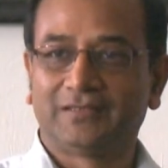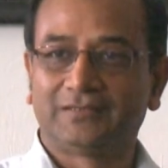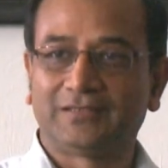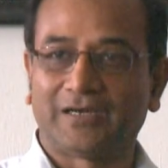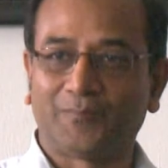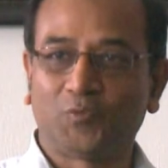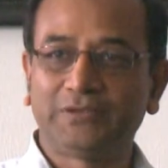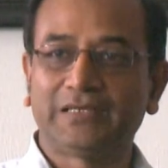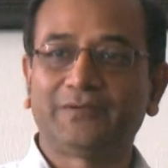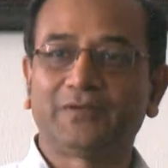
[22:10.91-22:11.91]
the
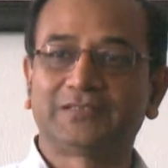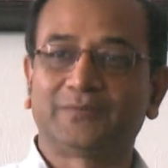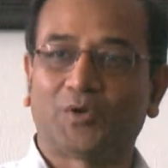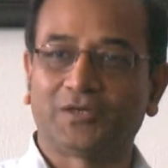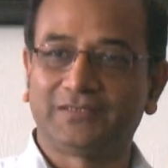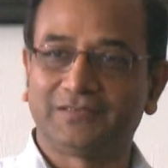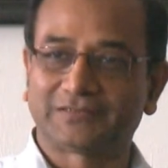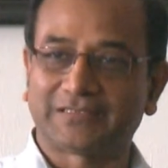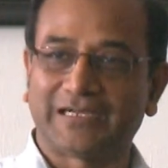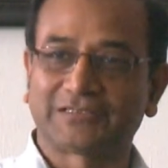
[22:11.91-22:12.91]
ammonia level in the body
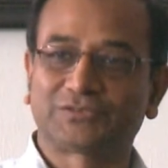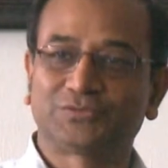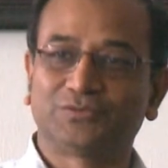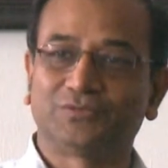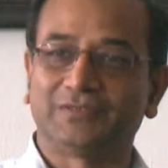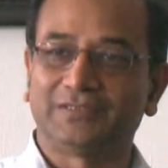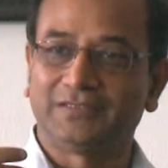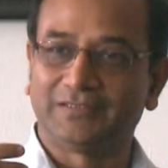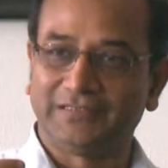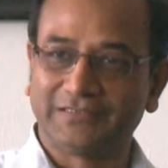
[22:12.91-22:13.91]
starts to
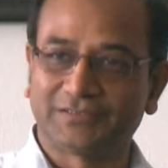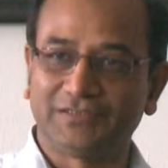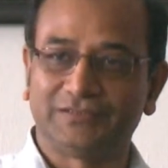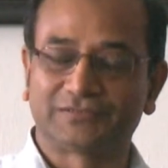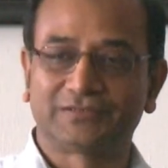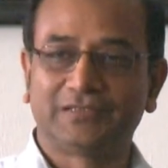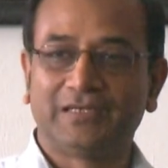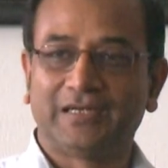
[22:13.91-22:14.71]
increase.